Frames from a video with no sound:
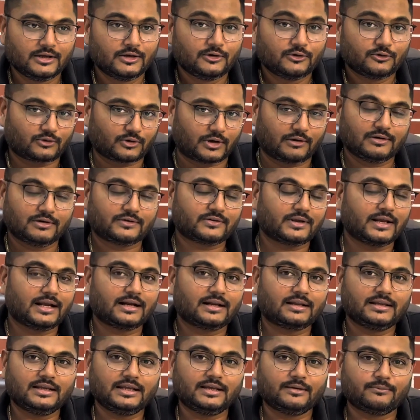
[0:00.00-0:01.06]
So I will
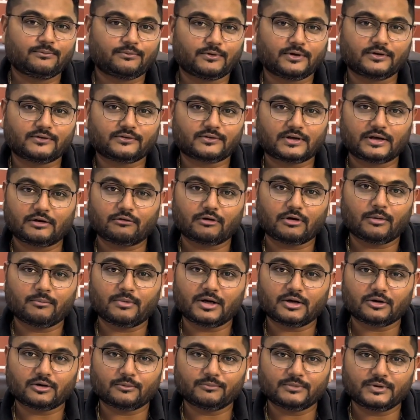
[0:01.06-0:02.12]
share the first
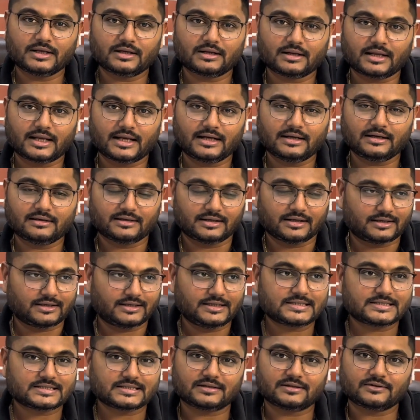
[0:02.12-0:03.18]
requirement of the client. They
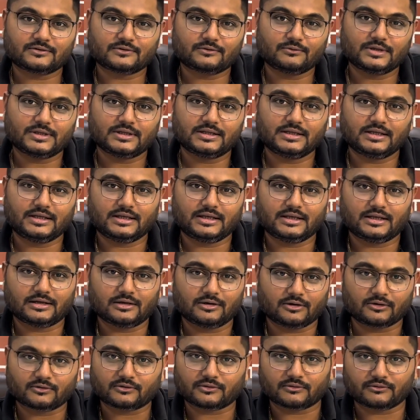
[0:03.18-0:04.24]
reach us with the
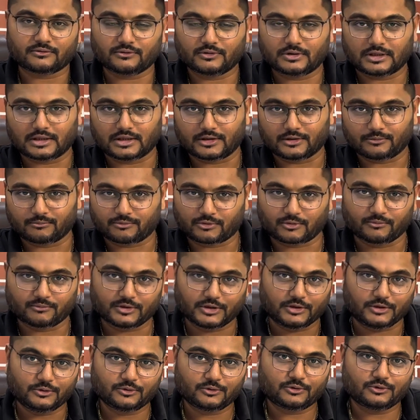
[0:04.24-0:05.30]
lots of from
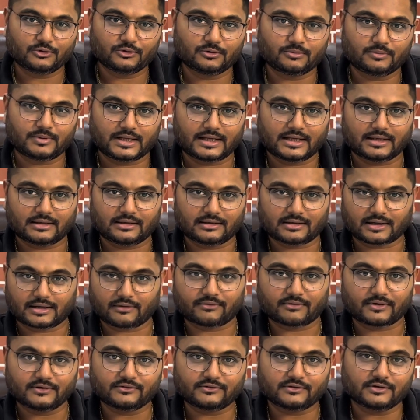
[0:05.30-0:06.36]
the YouTube and
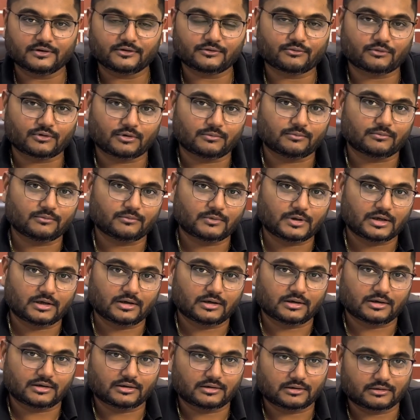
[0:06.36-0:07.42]
references from
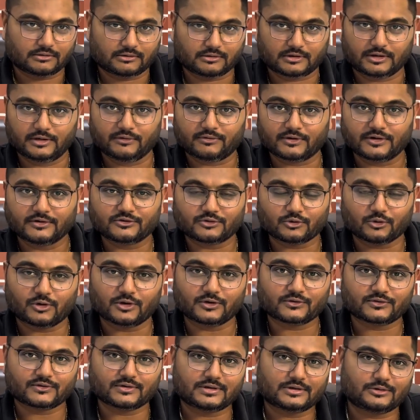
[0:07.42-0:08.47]
different
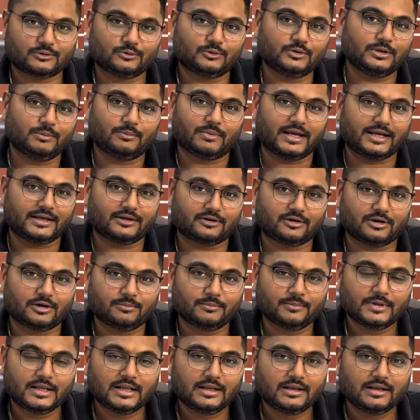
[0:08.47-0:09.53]
source to the
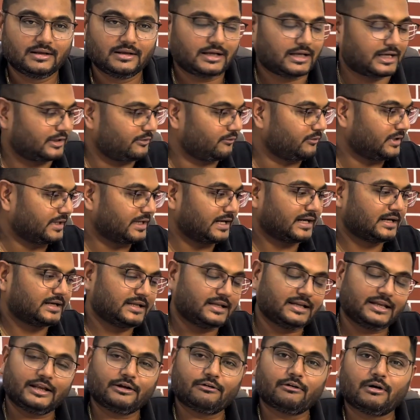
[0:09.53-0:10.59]
microbe, and we get
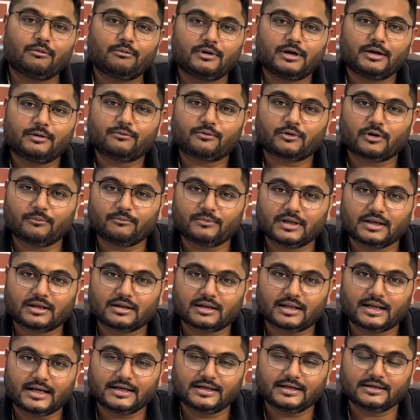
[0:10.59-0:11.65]
the requirement from the
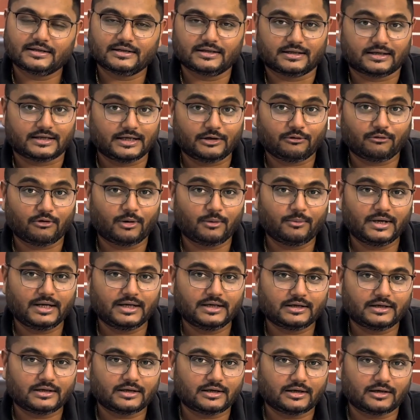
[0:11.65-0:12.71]
client. The
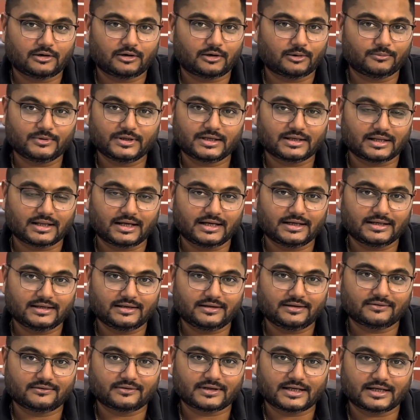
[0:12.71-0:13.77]
requirement of the client
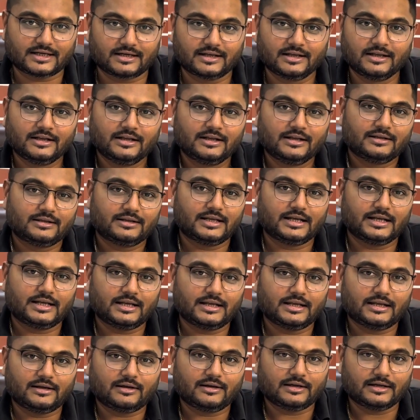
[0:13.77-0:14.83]
is that
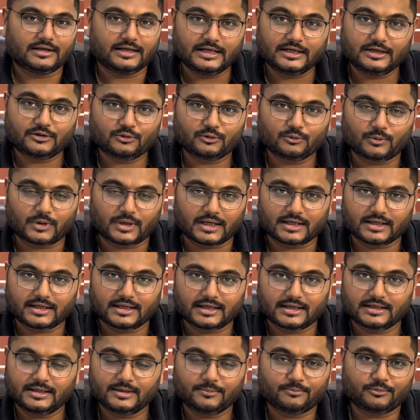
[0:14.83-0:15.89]
they need to
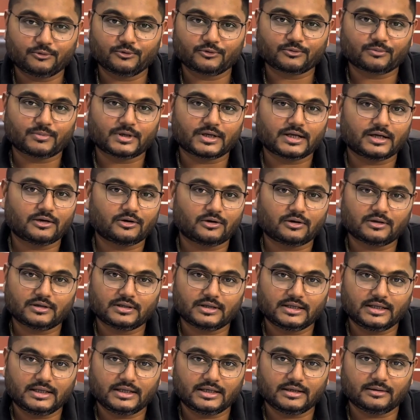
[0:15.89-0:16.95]
validate the push button on
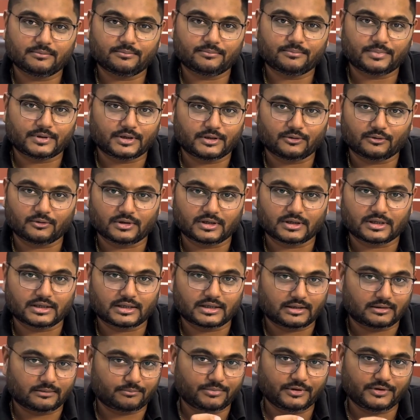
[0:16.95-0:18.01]
the
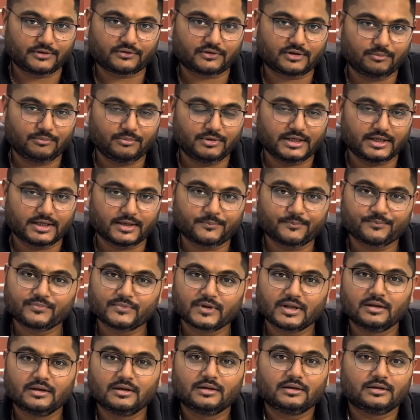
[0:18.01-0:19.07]
particular PCBA.
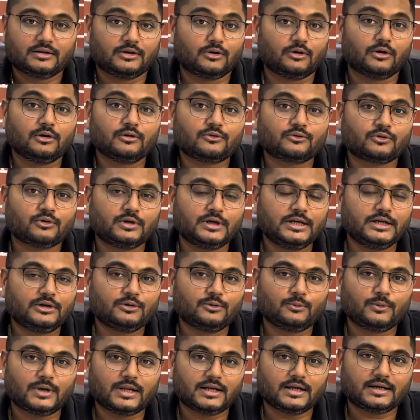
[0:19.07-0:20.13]
They also need
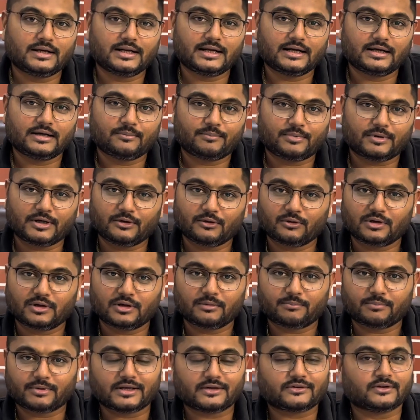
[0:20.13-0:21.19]
to validate
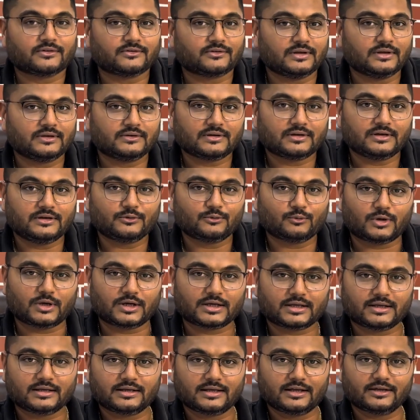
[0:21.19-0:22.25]
particular process sensor is
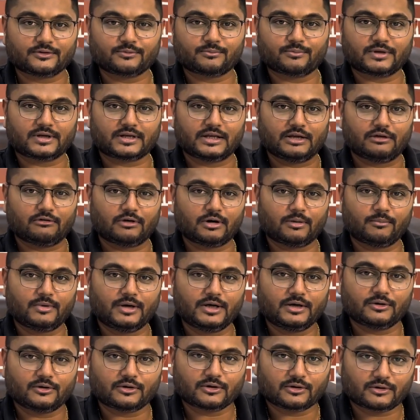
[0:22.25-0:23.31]
working as per
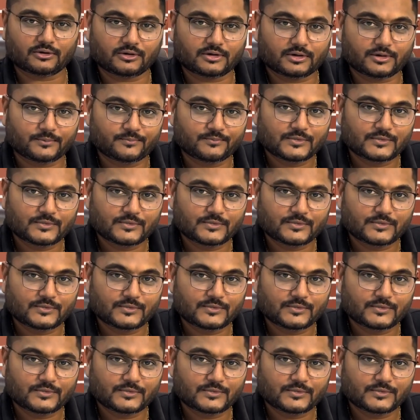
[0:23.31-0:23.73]
requirement or not.